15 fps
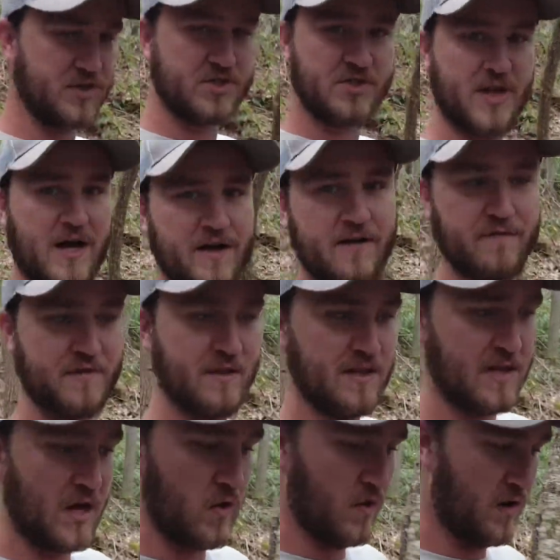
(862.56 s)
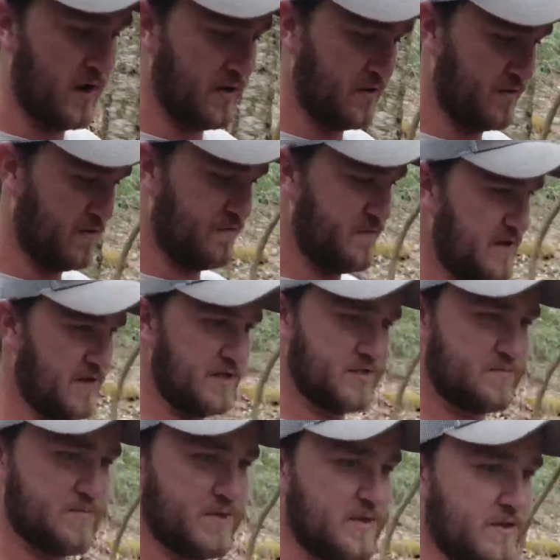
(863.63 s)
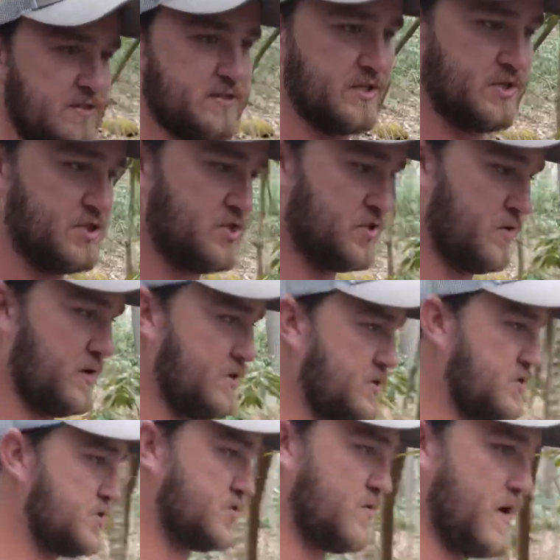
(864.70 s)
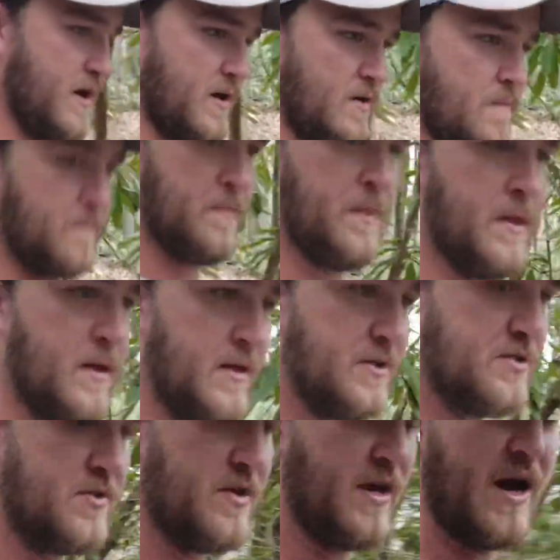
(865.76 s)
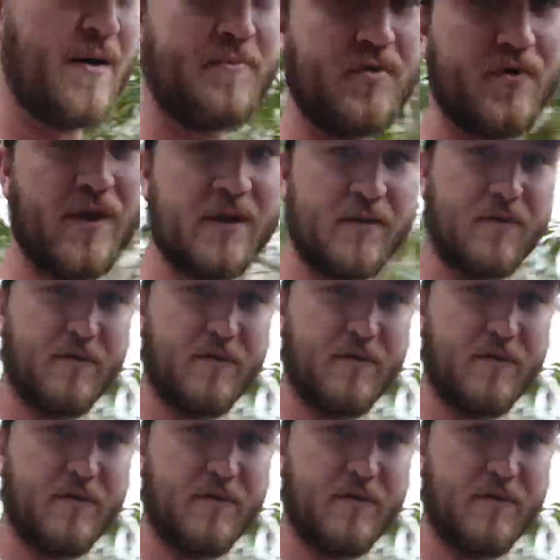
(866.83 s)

shot of the lower end of the falls, but there's a short trail to the upper end of the